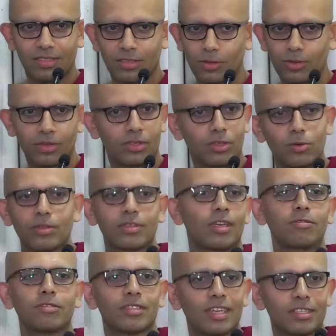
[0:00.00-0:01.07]
You don't
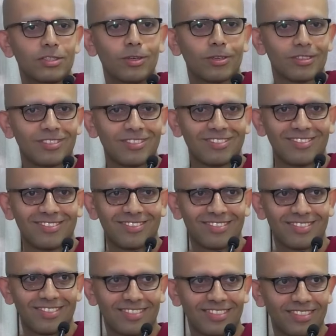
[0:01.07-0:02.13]
suffer, that's all.
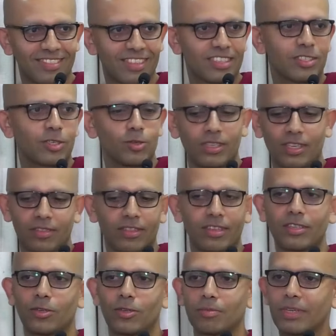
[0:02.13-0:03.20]
There's no such
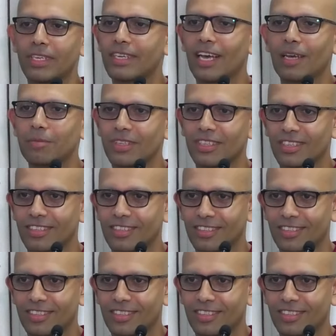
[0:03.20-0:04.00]
thing called being happy.